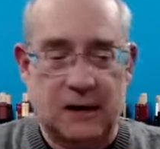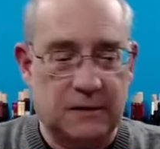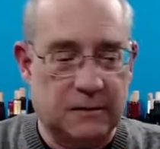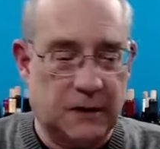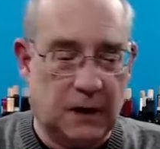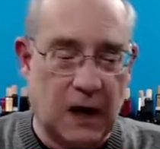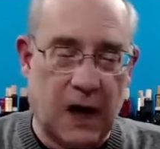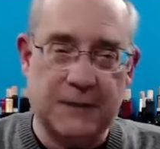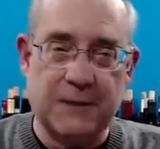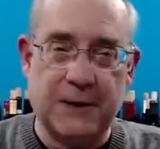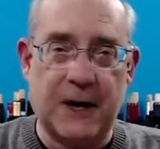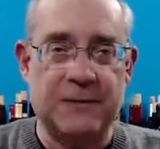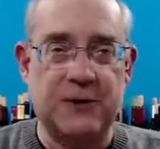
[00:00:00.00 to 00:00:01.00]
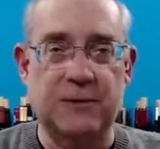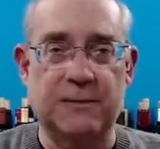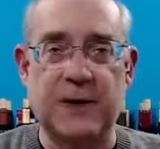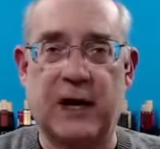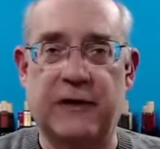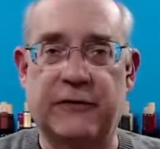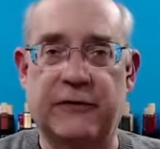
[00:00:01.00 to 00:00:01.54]
a lollipop in your
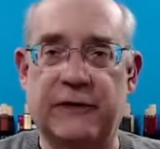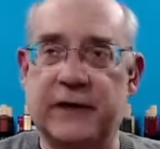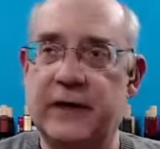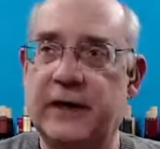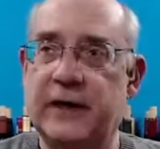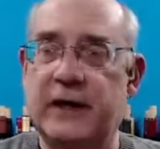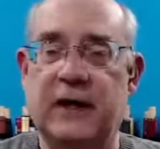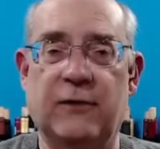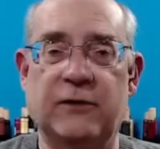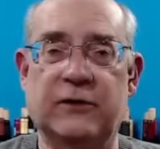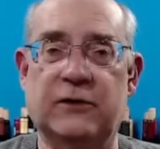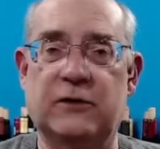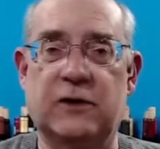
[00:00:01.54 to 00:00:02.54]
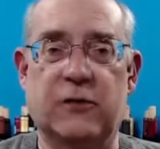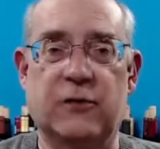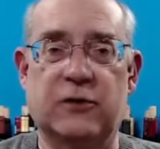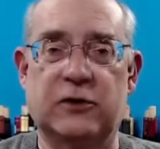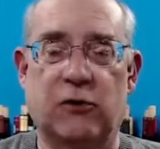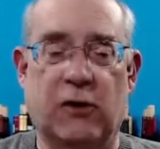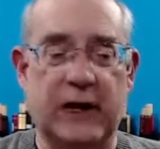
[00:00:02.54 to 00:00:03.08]
mouth, it was
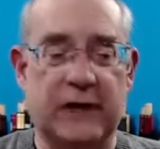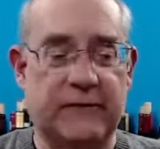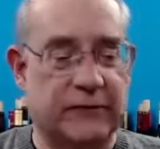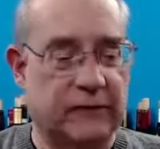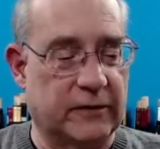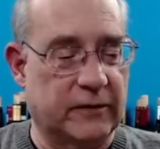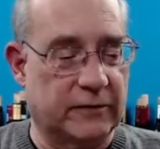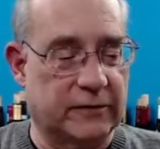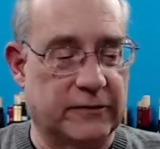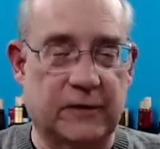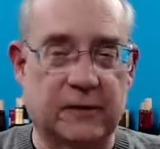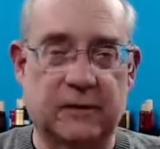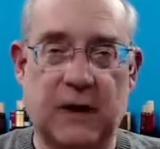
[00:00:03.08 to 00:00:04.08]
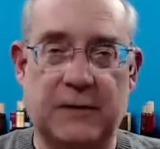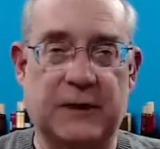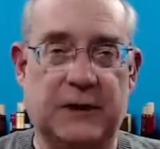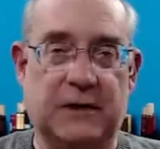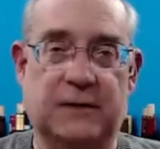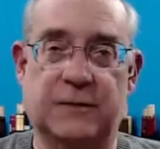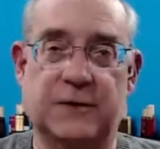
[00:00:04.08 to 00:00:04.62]
great for I
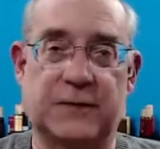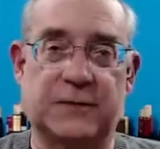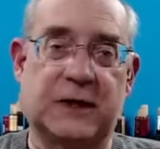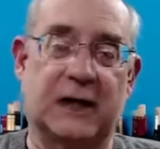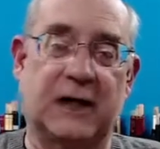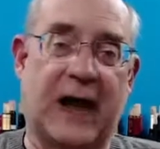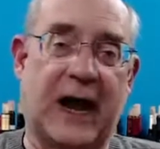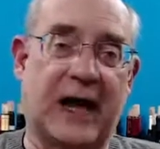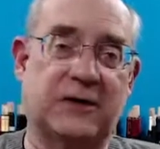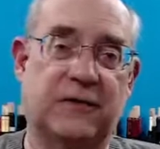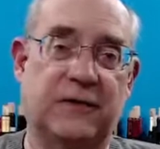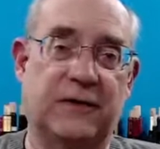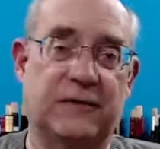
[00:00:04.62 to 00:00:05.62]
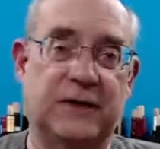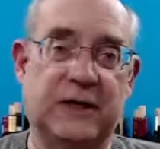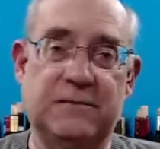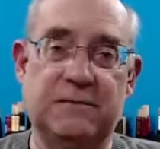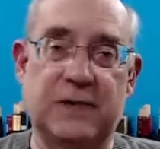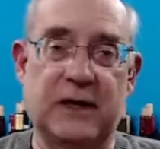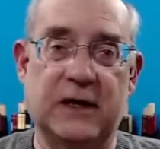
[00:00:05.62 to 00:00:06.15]
mean, sometimes it could last 15
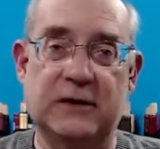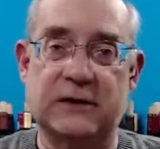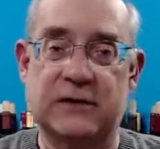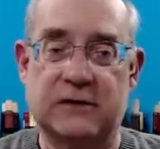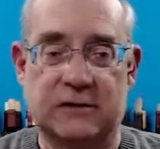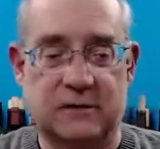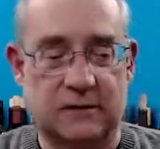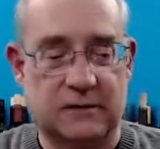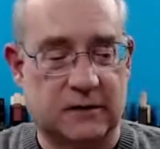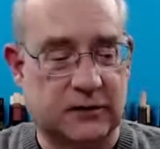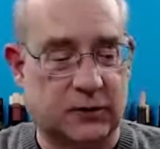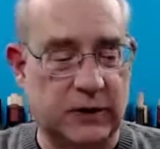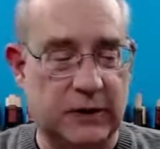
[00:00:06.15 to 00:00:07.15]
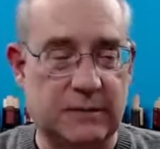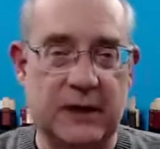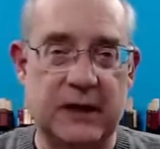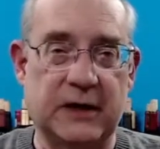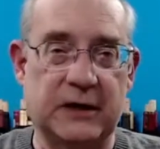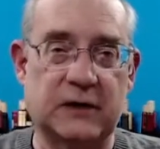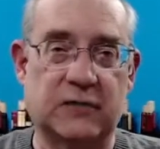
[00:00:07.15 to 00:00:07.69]
minutes or 20
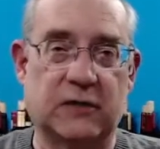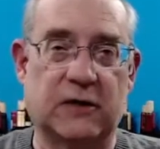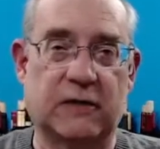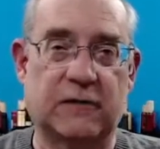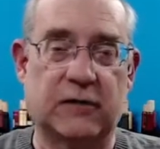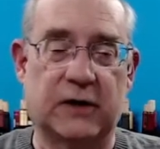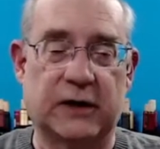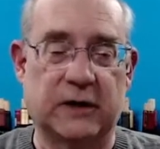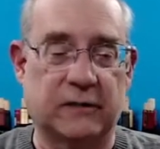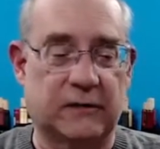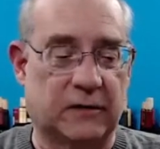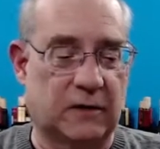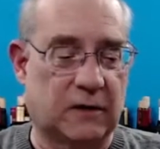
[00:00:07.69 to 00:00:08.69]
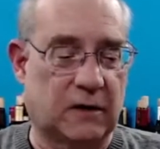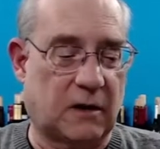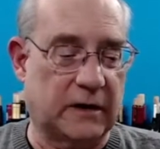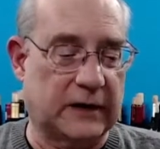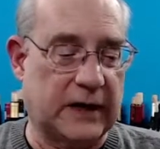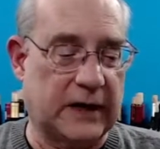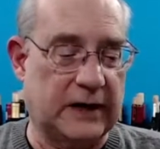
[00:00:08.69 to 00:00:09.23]
minutes for a
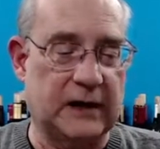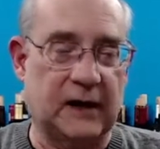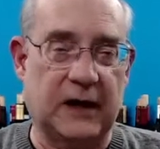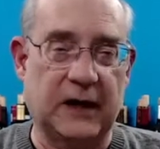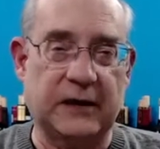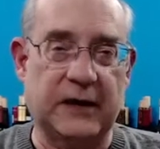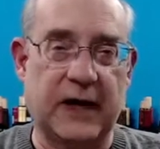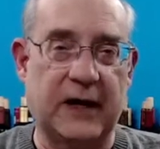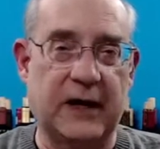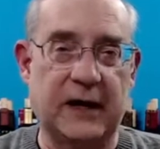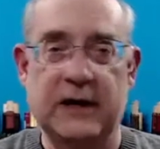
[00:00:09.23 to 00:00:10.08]
hard candy like that.